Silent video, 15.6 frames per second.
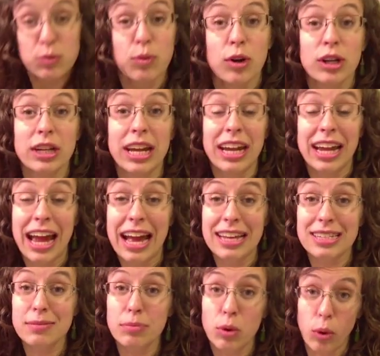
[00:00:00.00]
working
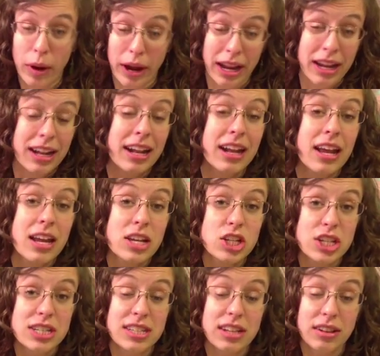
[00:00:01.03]
as a boy.
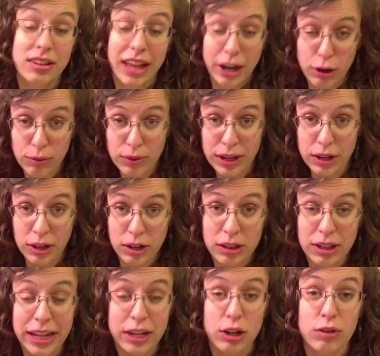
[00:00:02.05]
She's a letter reader,
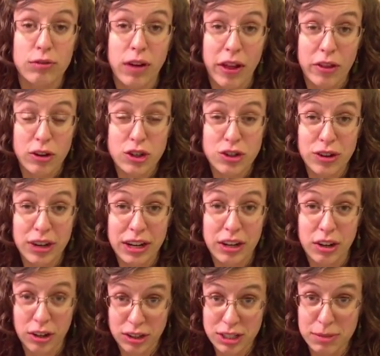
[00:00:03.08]
like her father trained
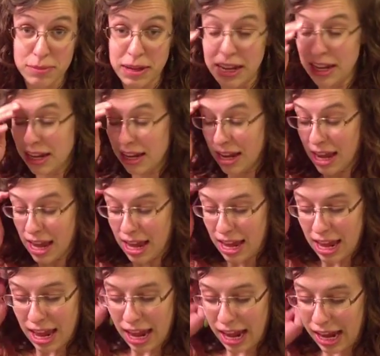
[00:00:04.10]
her to be,
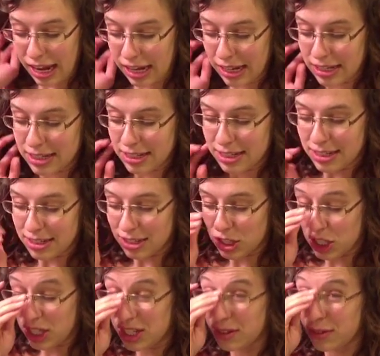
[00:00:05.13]
and
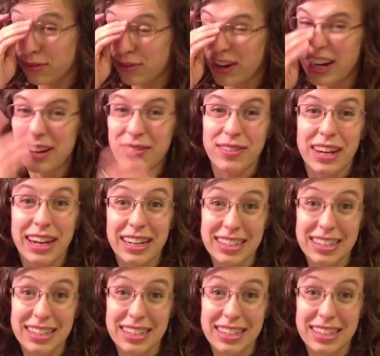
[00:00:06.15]
she's afraid of getting